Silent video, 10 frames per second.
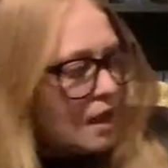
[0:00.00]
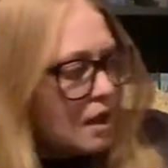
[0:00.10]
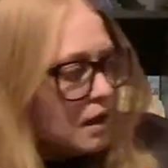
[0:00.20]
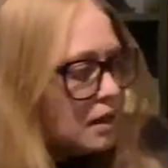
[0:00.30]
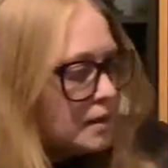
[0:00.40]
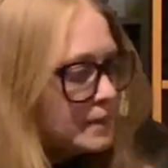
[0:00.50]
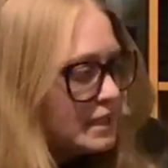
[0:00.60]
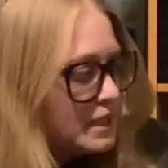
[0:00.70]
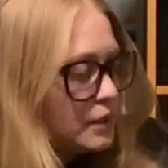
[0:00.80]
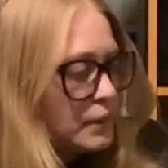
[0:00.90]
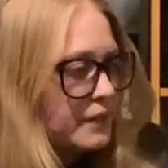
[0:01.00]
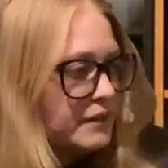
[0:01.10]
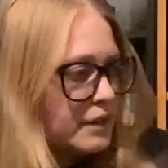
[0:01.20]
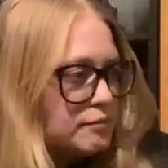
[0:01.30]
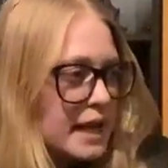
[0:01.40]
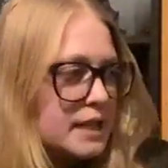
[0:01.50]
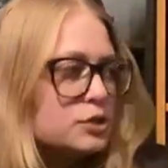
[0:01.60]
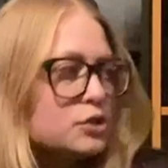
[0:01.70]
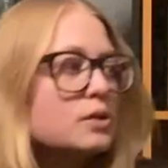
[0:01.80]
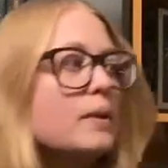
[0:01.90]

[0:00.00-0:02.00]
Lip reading: Let's see here. What have I read? So